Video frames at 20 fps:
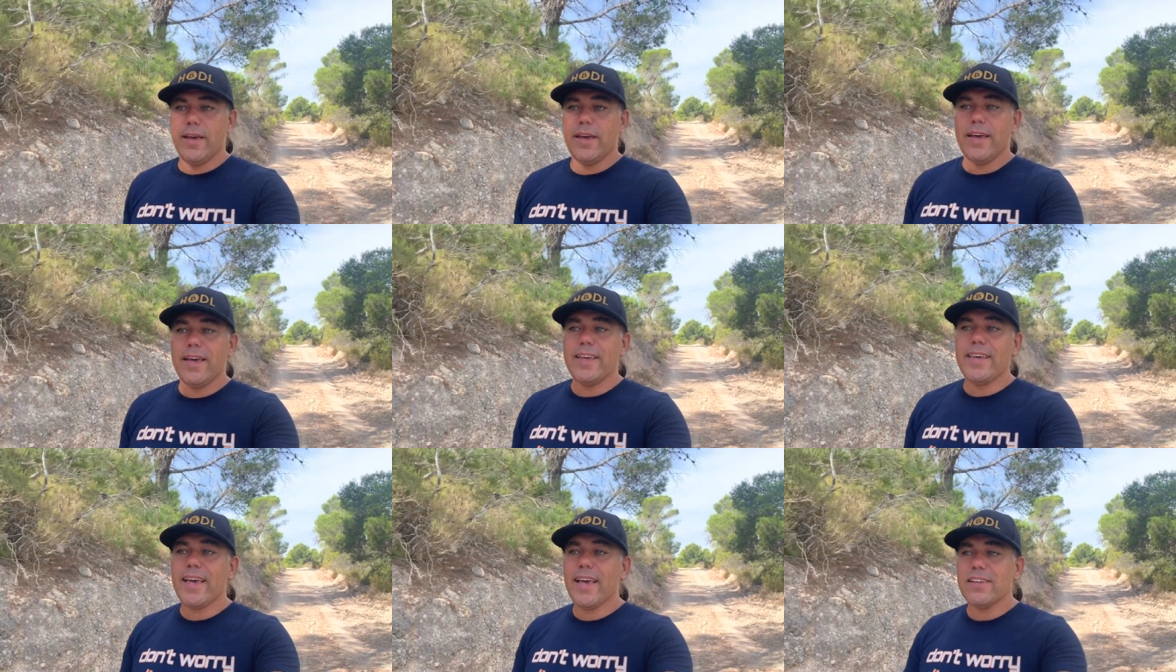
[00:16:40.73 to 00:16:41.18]

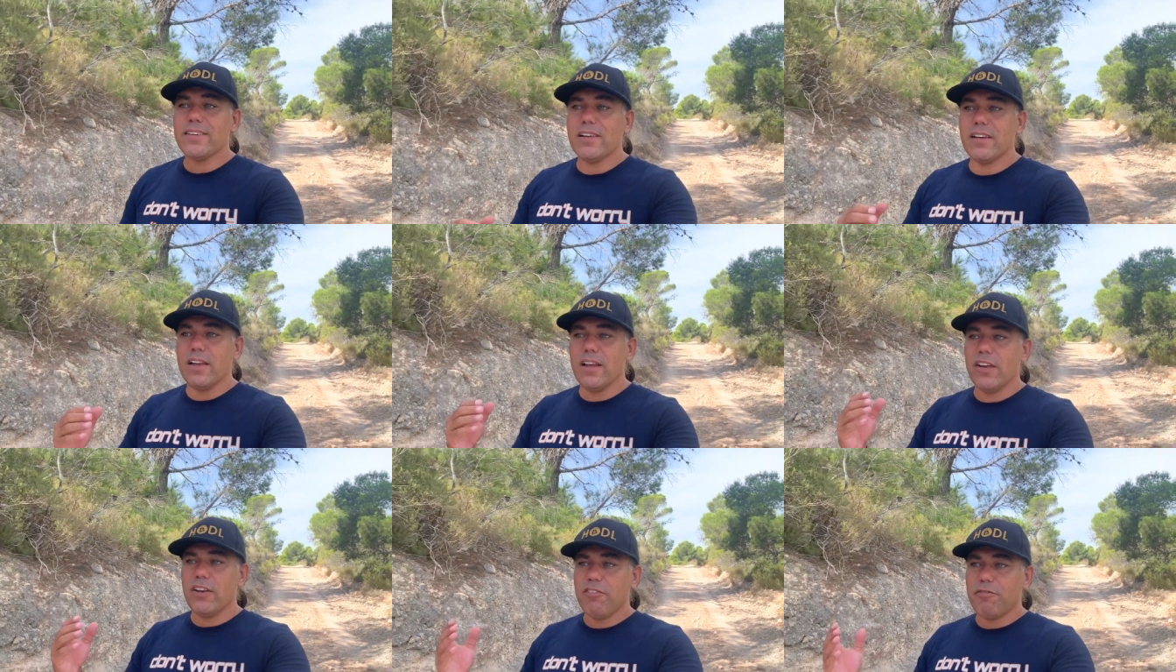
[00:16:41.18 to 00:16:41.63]
Yes, a
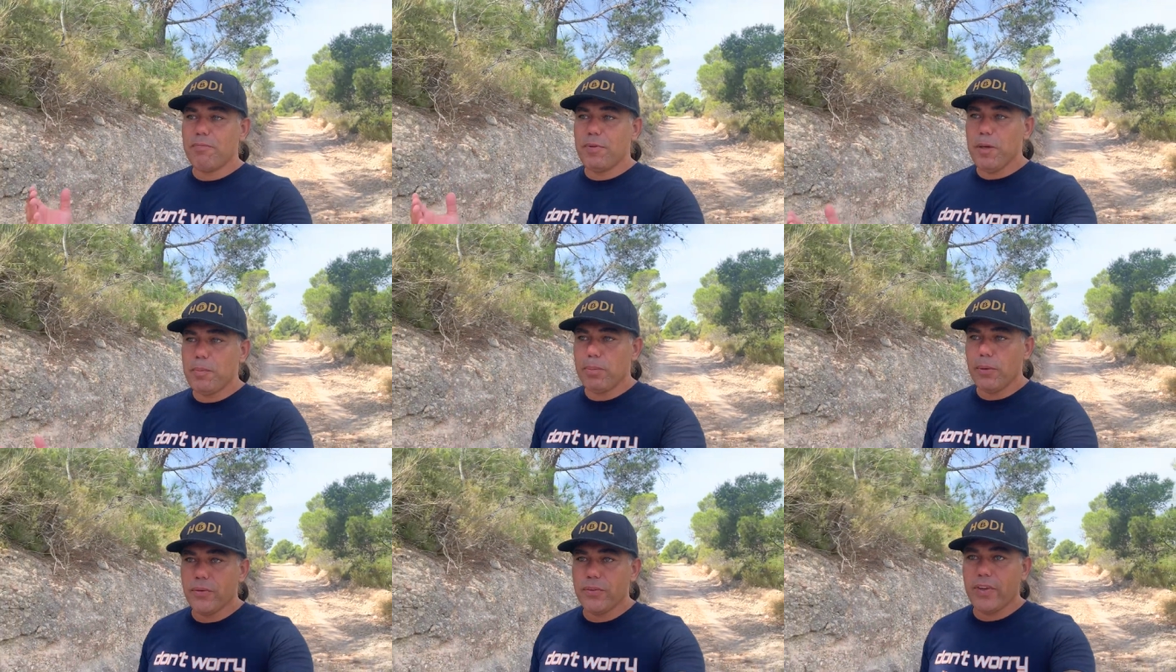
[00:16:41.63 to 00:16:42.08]
lot of
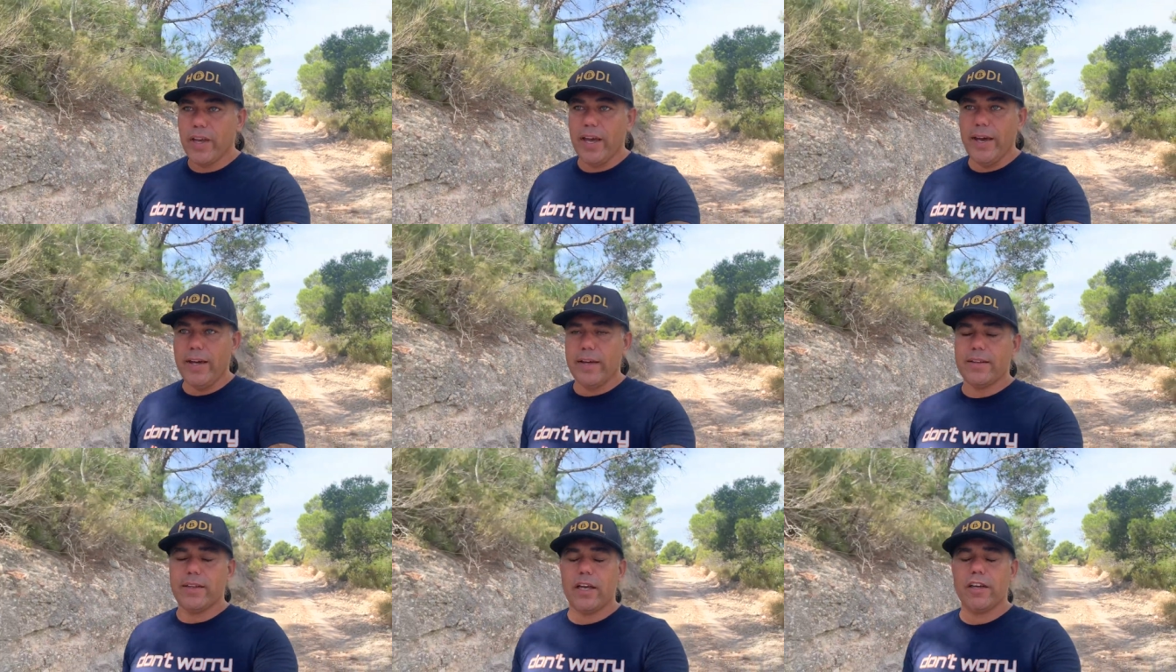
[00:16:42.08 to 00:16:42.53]
people
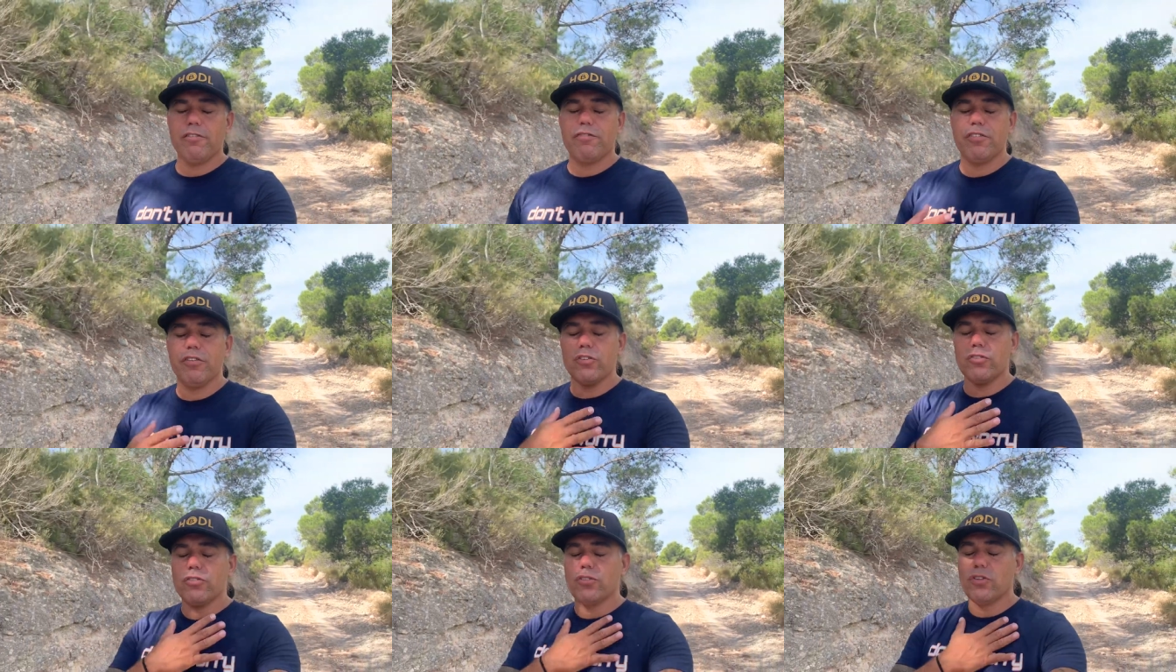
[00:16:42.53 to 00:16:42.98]
died. I
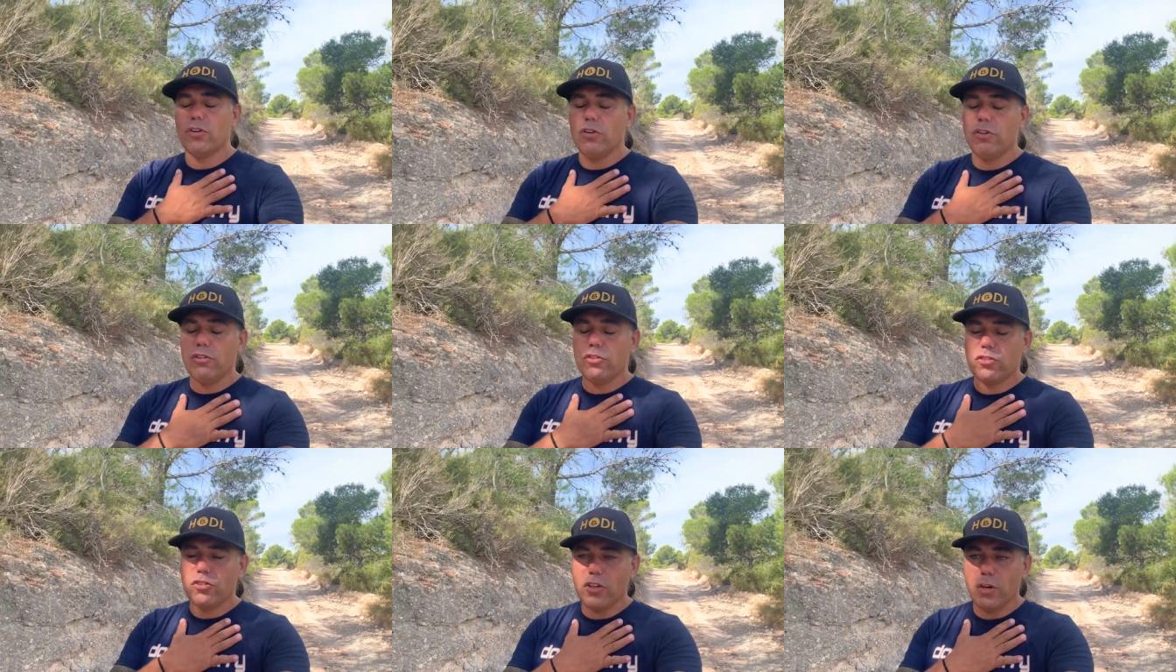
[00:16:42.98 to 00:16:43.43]
feel
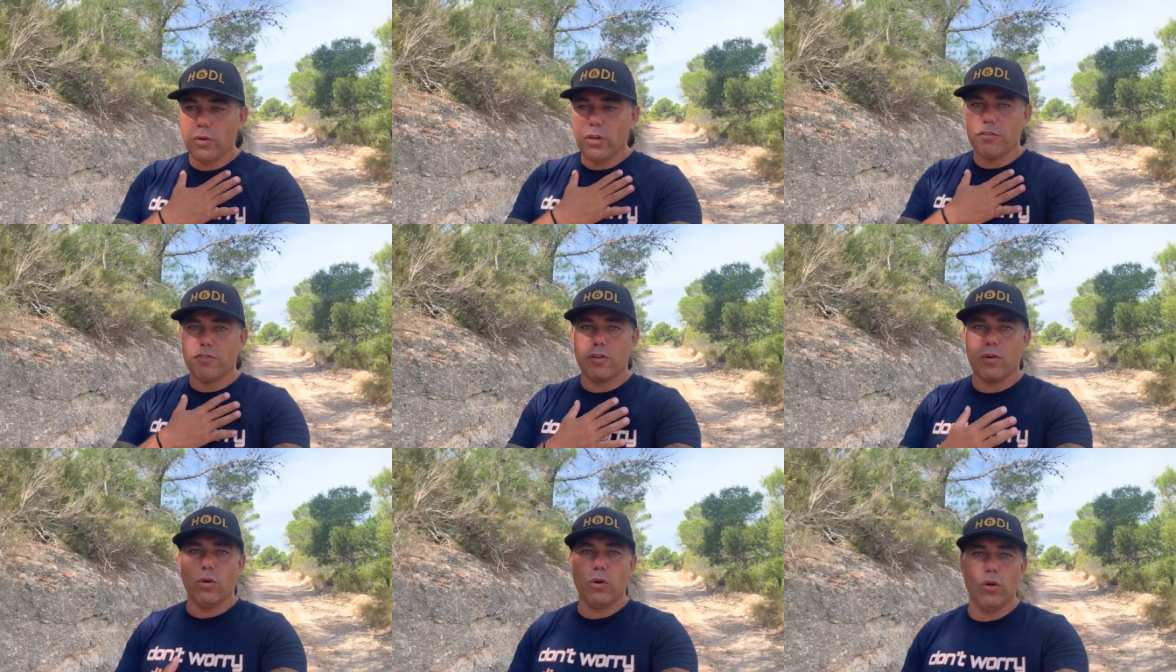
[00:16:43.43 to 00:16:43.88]
so sorry
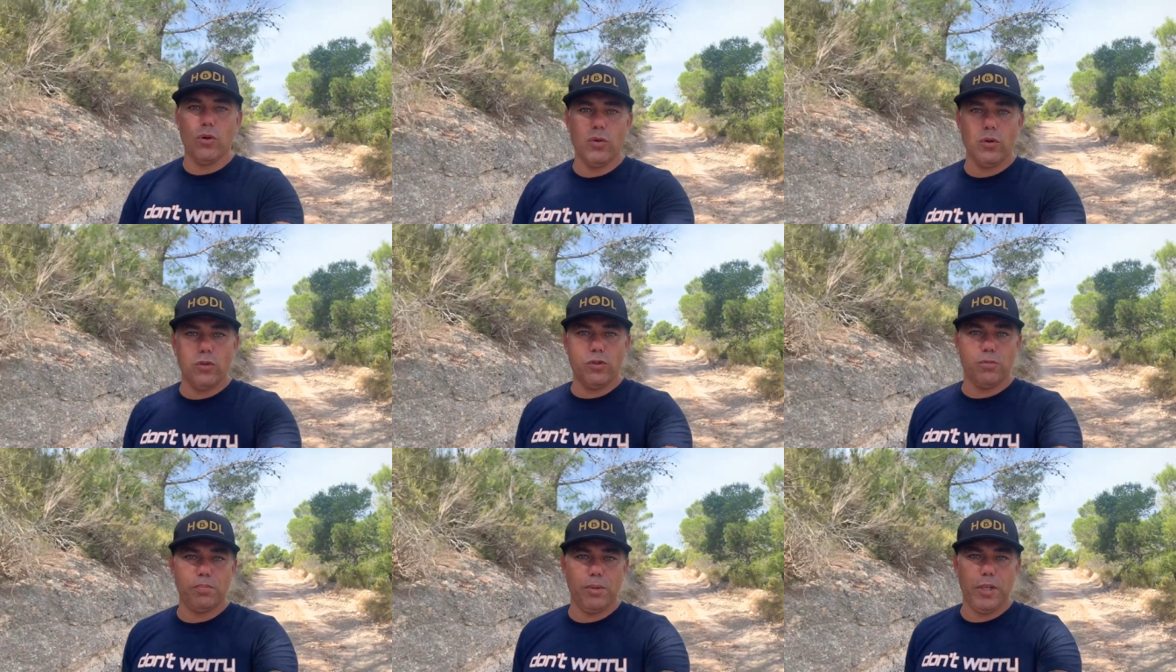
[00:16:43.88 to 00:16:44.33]
for all
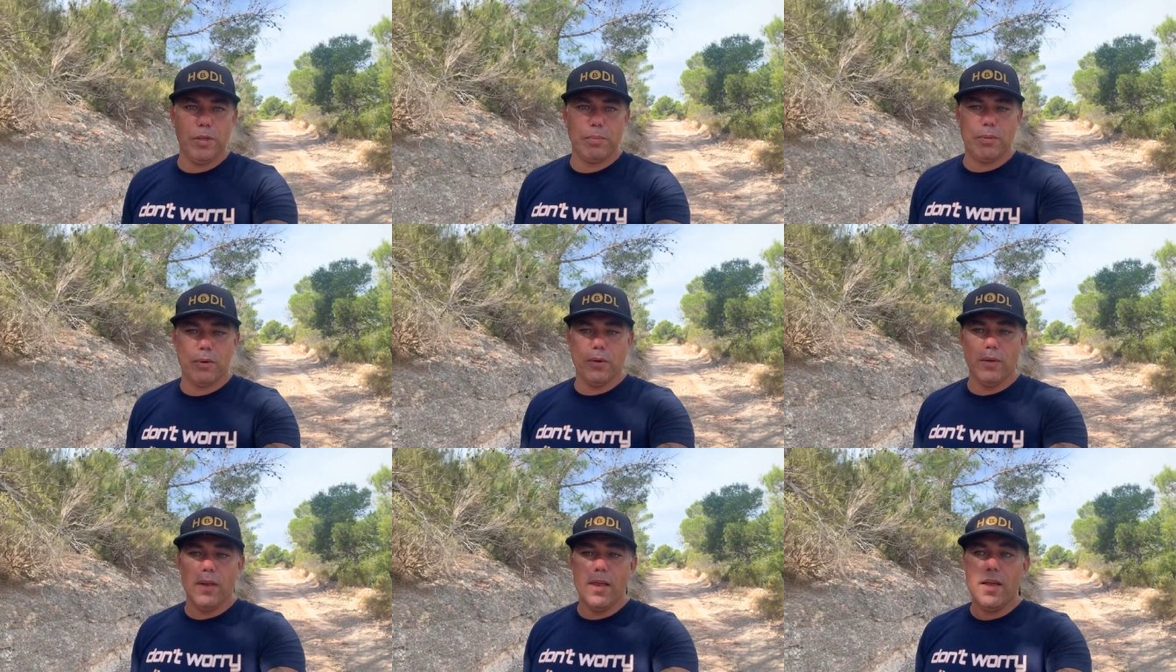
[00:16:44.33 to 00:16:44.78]
those
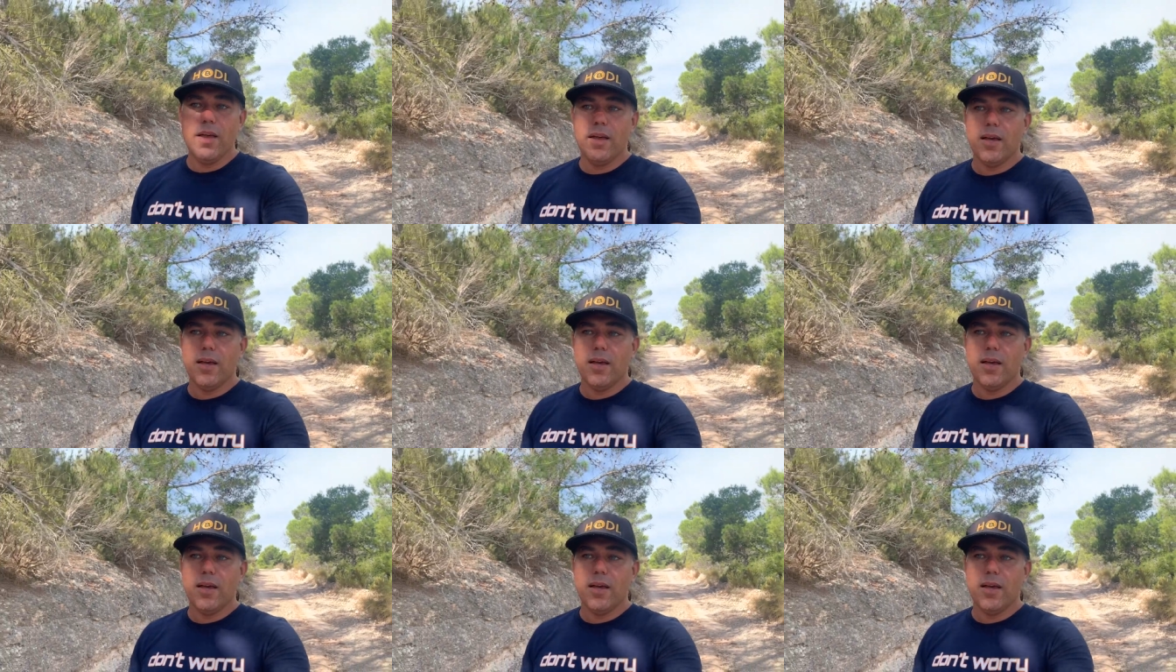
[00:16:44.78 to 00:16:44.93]
people.